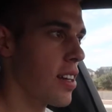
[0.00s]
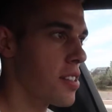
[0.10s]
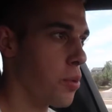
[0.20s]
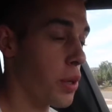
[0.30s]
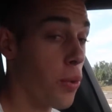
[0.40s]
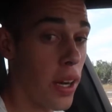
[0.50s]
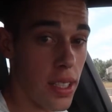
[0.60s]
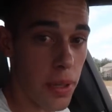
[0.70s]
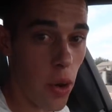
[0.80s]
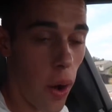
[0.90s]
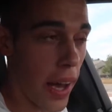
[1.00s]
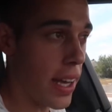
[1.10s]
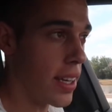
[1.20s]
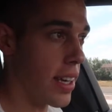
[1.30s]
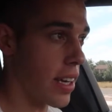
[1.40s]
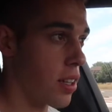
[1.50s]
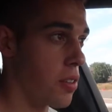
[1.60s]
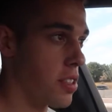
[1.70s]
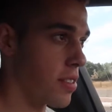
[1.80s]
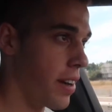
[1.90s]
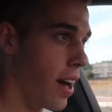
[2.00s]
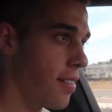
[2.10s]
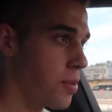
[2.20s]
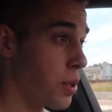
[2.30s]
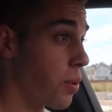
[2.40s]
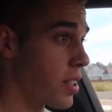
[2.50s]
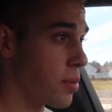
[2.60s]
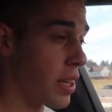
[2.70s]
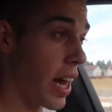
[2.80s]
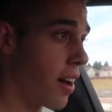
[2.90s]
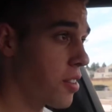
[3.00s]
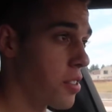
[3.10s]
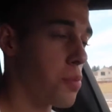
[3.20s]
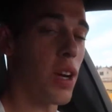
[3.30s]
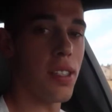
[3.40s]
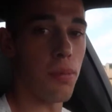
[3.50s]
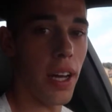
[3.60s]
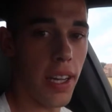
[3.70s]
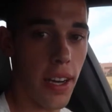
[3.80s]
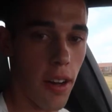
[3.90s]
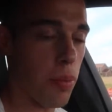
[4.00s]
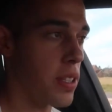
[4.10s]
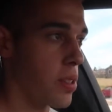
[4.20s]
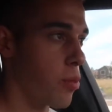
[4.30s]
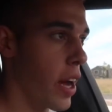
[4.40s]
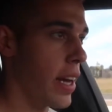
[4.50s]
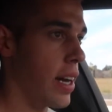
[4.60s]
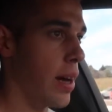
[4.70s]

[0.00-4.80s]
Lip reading: So when you want it to be quiet, it closes the valves. When you want it to be loud, you just press the button and it opens them right